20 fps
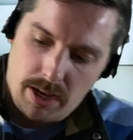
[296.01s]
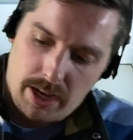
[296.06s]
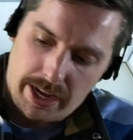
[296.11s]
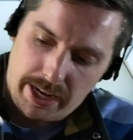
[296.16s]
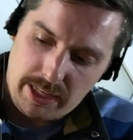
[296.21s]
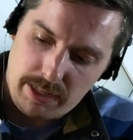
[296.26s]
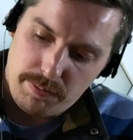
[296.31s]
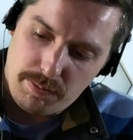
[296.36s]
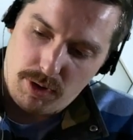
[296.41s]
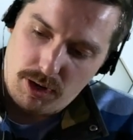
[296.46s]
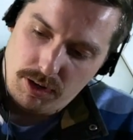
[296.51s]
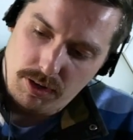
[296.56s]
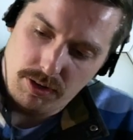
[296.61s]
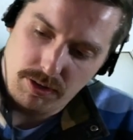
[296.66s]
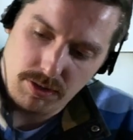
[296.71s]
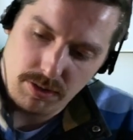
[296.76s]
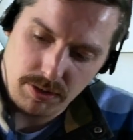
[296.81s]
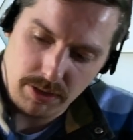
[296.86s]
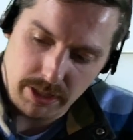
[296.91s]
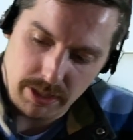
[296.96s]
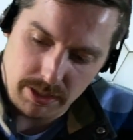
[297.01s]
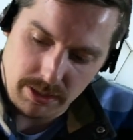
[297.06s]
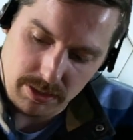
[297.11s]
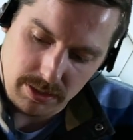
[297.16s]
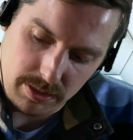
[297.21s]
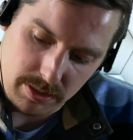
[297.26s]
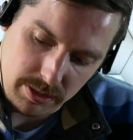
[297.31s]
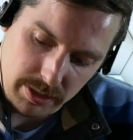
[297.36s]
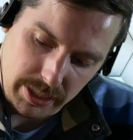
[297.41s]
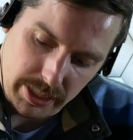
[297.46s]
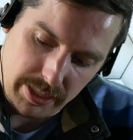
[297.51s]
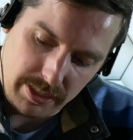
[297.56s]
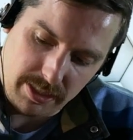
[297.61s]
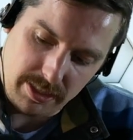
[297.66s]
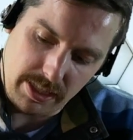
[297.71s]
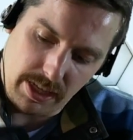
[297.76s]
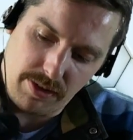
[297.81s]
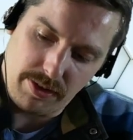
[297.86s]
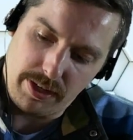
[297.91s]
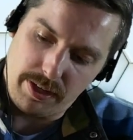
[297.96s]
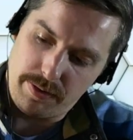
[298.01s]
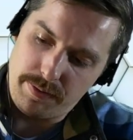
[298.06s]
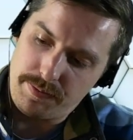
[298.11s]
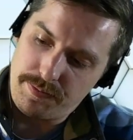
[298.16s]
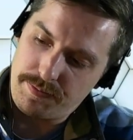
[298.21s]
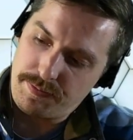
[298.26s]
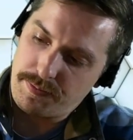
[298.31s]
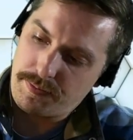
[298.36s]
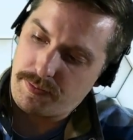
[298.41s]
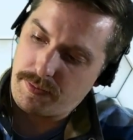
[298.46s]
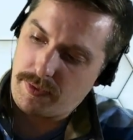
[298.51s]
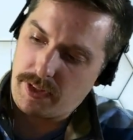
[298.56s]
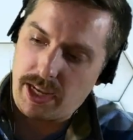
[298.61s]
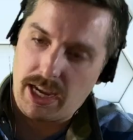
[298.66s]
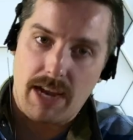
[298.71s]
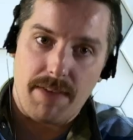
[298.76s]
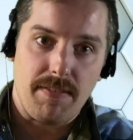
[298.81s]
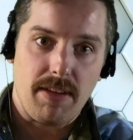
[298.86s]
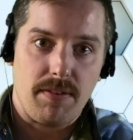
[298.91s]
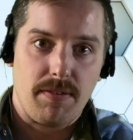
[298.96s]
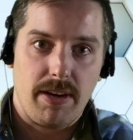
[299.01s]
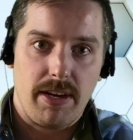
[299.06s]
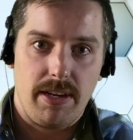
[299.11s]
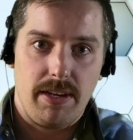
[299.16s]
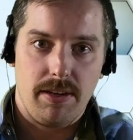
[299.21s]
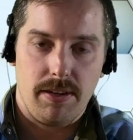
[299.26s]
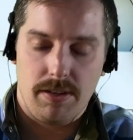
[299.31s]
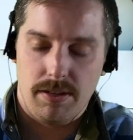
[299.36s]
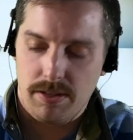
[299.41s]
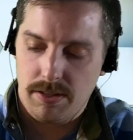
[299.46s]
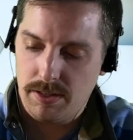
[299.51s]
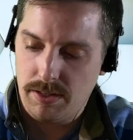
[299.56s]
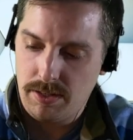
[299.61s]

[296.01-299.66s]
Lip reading: I can monitor this in stereo. I have that right here.